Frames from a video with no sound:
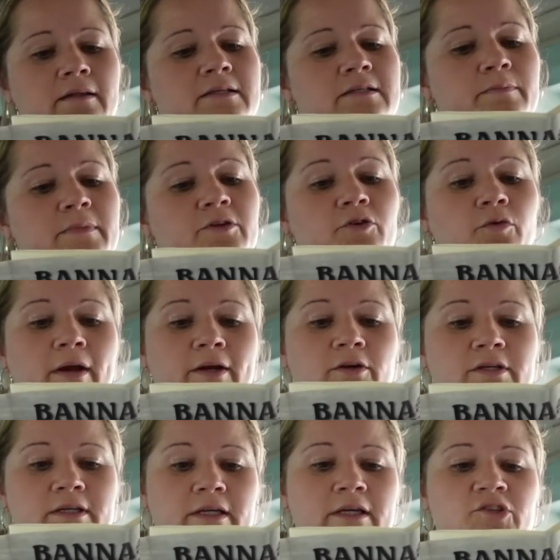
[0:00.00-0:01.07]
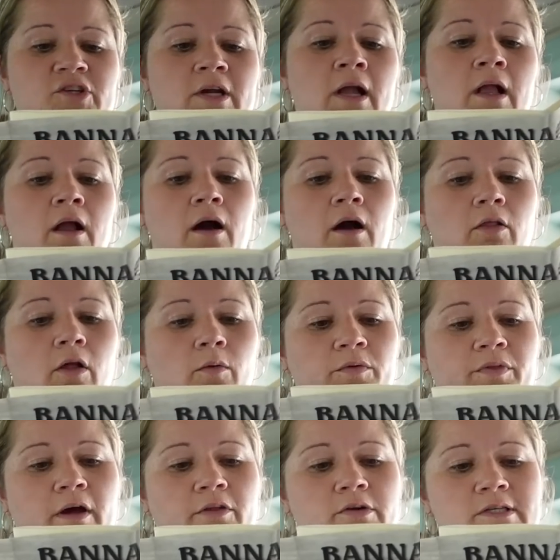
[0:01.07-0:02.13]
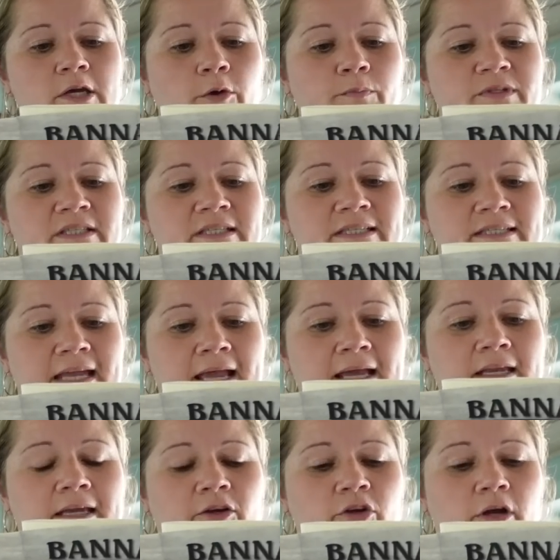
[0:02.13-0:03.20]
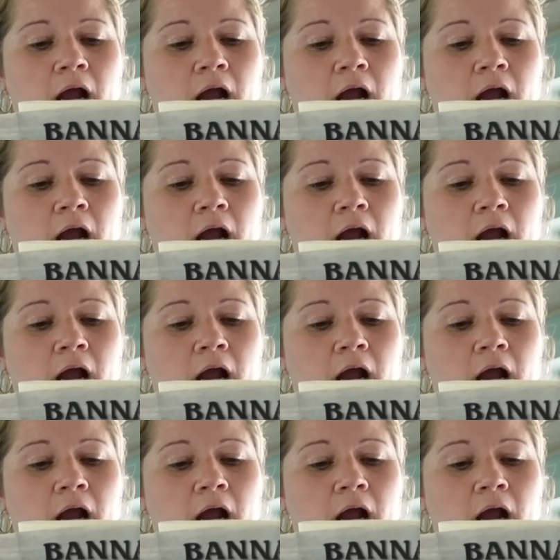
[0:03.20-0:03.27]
The Smith-Greater Ditch, along with others, helped sustain and